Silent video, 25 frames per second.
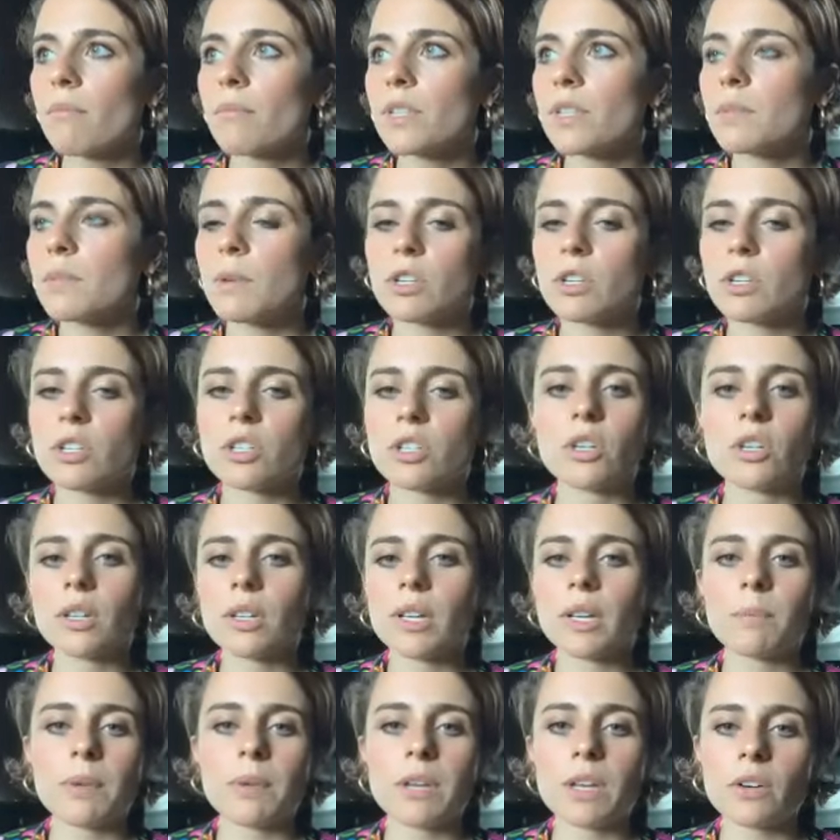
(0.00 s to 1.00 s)
especially during
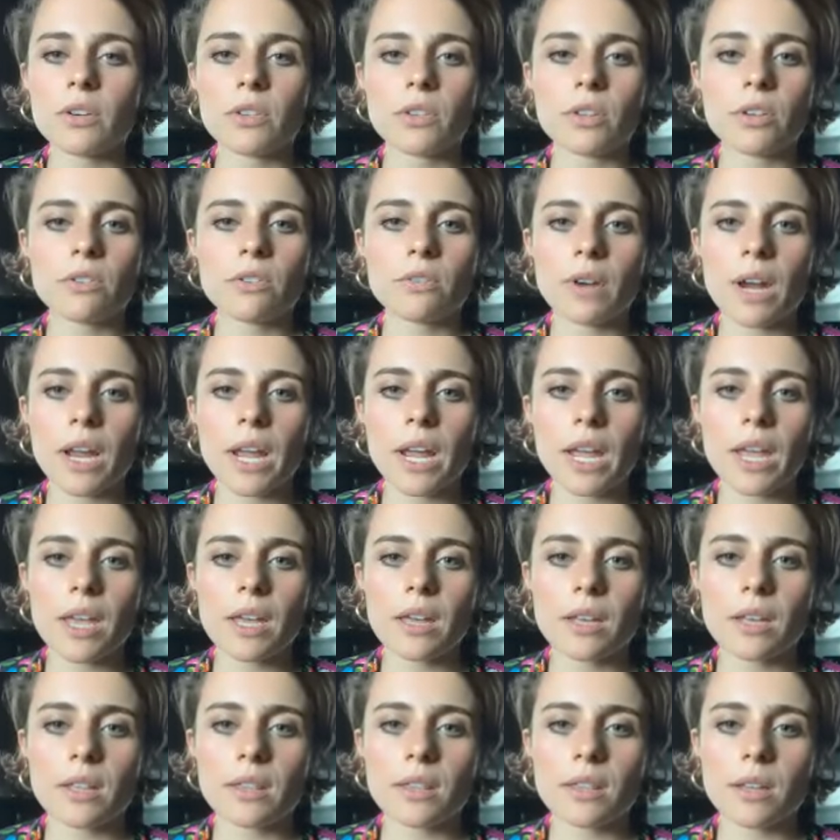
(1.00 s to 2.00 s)
like Peter the
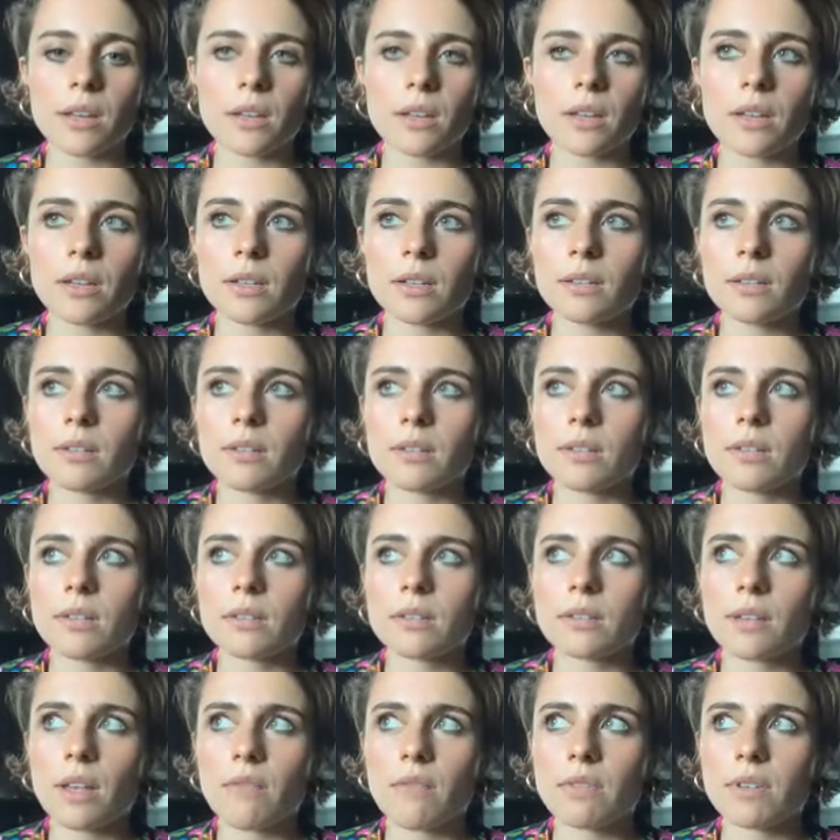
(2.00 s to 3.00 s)
Great in the
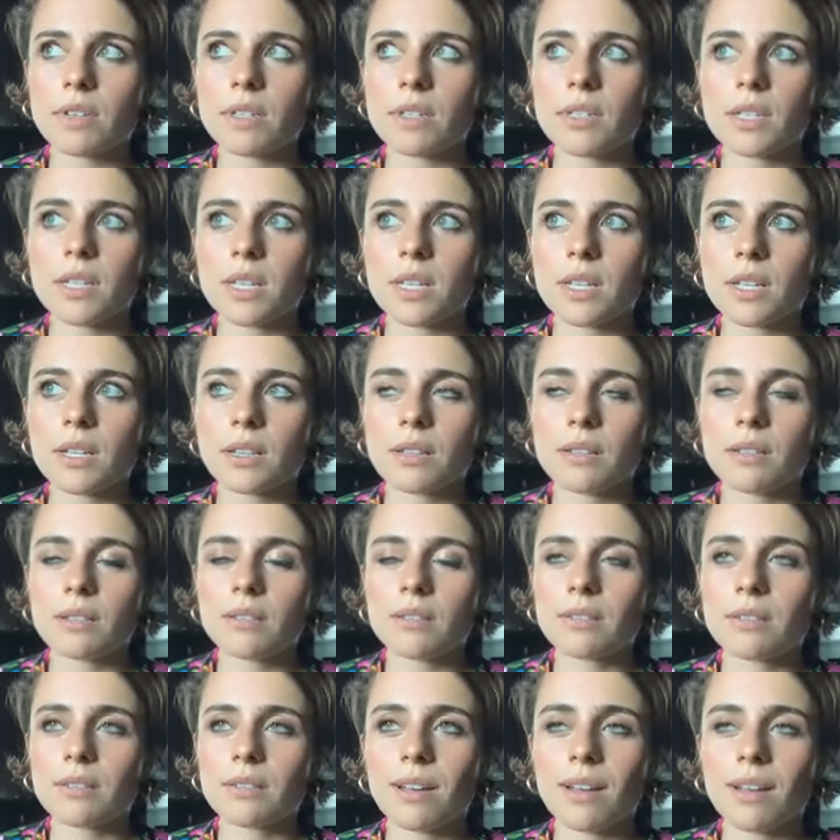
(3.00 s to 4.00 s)

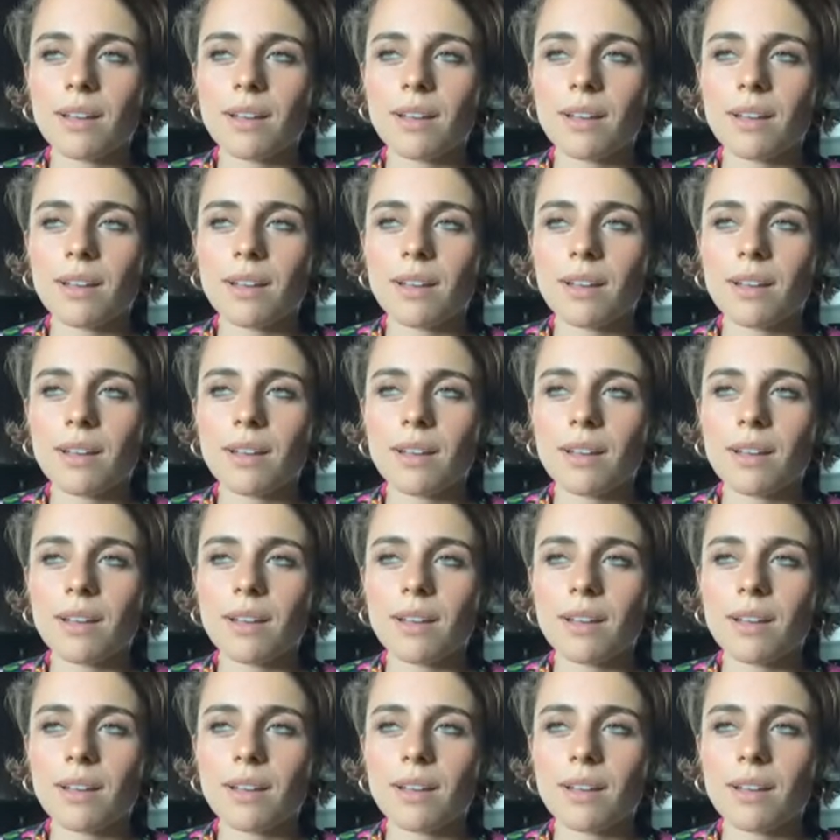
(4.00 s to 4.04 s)
17th,